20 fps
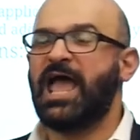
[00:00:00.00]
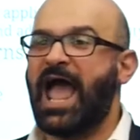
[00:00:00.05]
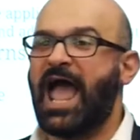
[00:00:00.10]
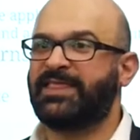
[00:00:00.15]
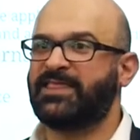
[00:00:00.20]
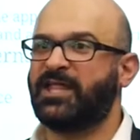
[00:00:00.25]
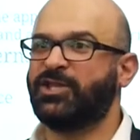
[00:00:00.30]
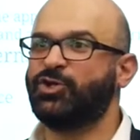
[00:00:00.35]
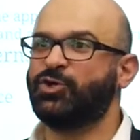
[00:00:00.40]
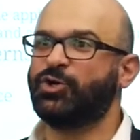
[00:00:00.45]

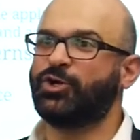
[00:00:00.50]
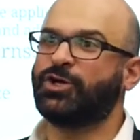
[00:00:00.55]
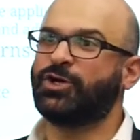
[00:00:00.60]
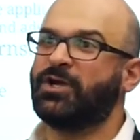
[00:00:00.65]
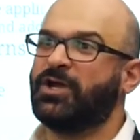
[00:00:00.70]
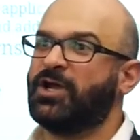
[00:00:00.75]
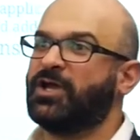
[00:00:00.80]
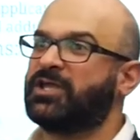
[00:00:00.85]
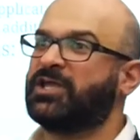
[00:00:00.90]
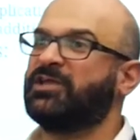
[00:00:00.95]
and then
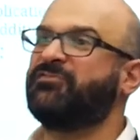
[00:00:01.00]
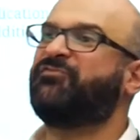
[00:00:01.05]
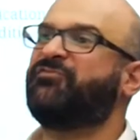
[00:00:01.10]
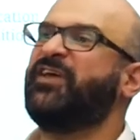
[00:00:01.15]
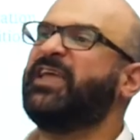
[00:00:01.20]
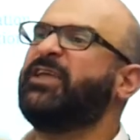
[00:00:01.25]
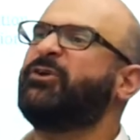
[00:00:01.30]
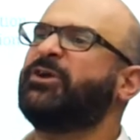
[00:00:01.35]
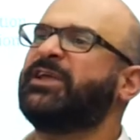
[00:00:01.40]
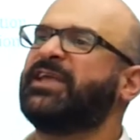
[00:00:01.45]
you're
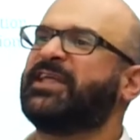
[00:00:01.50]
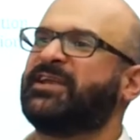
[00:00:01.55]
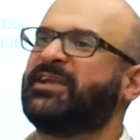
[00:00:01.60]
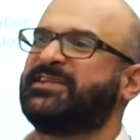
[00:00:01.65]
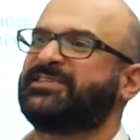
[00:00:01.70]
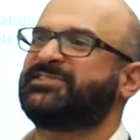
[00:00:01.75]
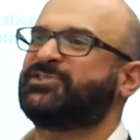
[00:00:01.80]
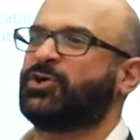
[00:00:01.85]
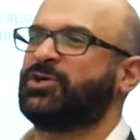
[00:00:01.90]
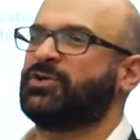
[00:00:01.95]
configuring it in
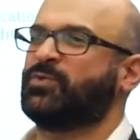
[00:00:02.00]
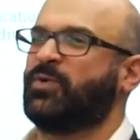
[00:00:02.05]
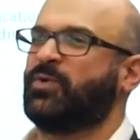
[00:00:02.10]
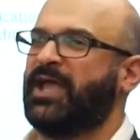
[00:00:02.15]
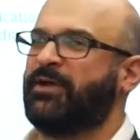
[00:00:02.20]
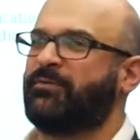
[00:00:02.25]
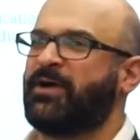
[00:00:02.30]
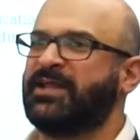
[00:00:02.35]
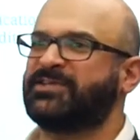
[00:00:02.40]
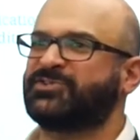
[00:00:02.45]
a certain
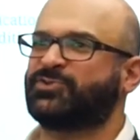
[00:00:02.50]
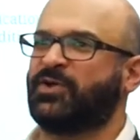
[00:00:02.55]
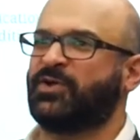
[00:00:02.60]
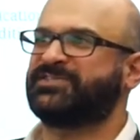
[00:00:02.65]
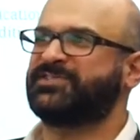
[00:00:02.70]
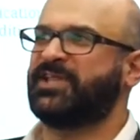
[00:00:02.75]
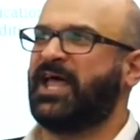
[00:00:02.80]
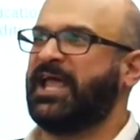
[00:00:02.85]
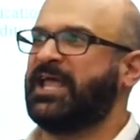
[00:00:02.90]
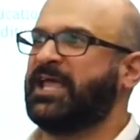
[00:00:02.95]
way, right? So
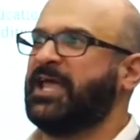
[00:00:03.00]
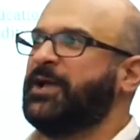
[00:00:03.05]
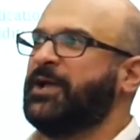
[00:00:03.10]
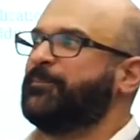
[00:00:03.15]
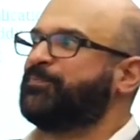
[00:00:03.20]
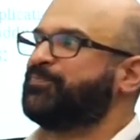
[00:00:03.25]
it's like